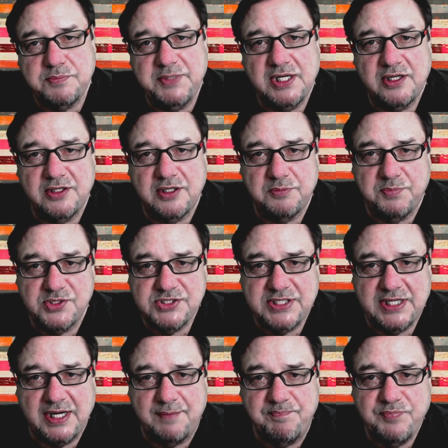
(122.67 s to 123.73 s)

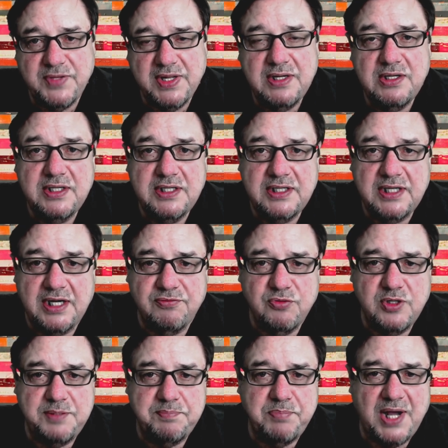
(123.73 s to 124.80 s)
100%.
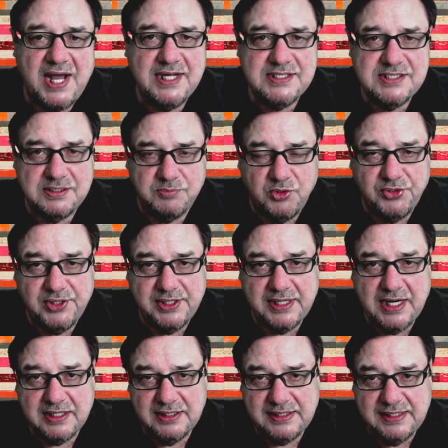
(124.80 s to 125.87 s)
Every possible thing I
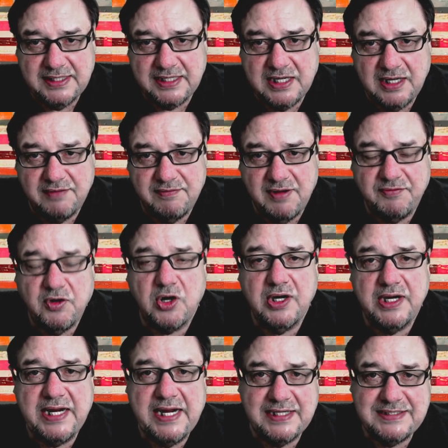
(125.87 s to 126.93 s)
could think of, I've
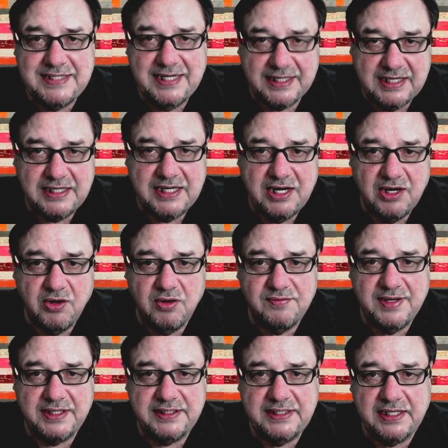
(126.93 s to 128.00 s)
already had taken care of
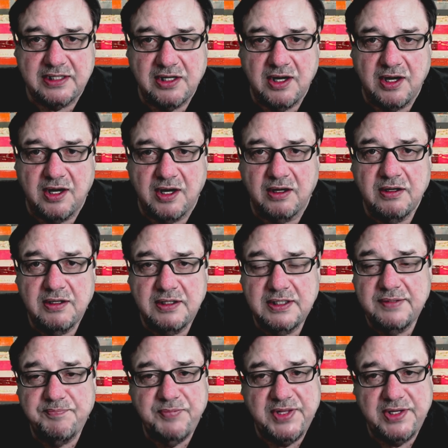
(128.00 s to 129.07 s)
on that car.
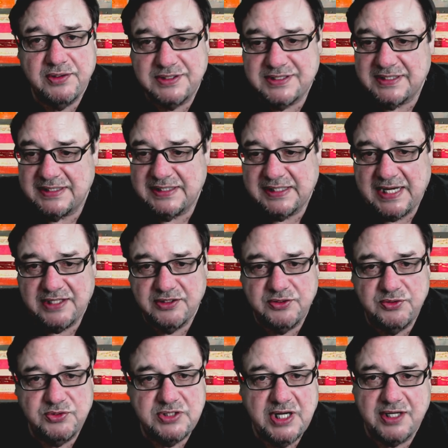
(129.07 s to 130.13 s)
You know, it's got
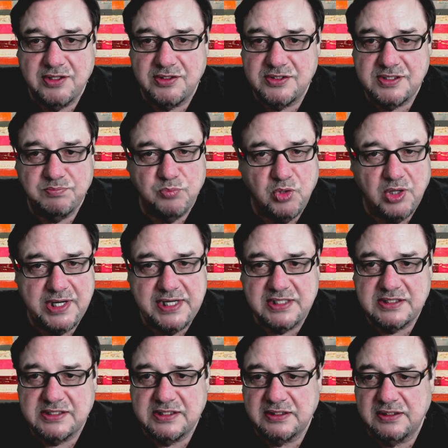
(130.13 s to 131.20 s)
new tires and
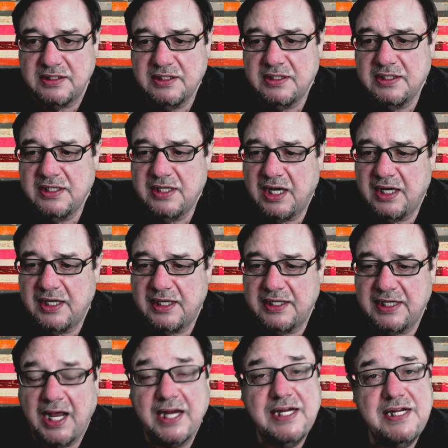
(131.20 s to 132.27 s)
brakes, and uh,
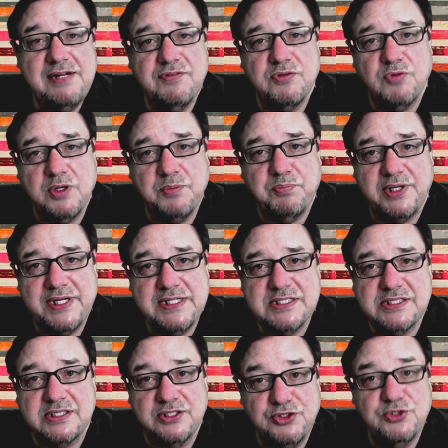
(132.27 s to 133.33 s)
I even
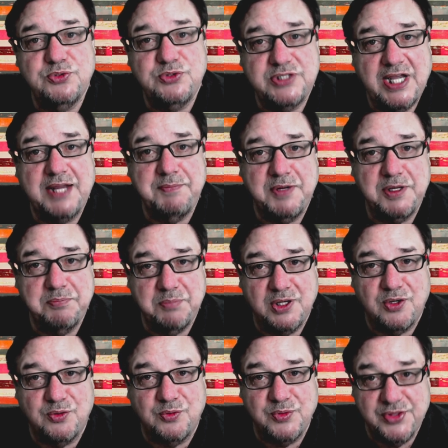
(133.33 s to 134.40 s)
replaced the new timing
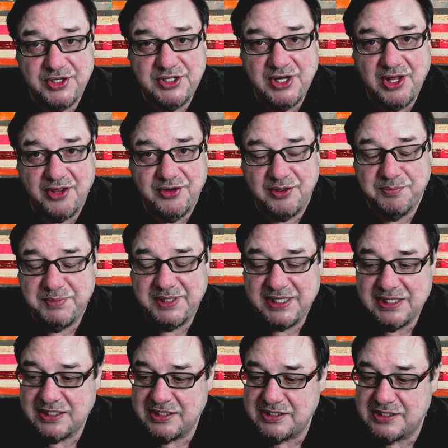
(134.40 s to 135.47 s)
belt with another
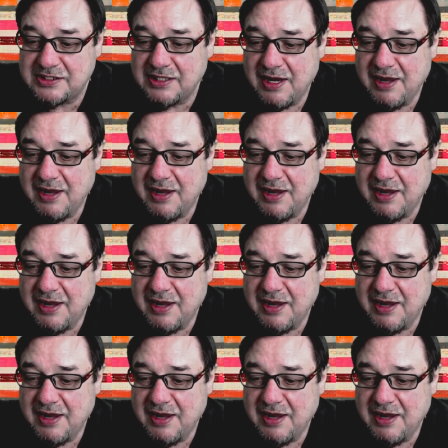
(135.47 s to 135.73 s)
because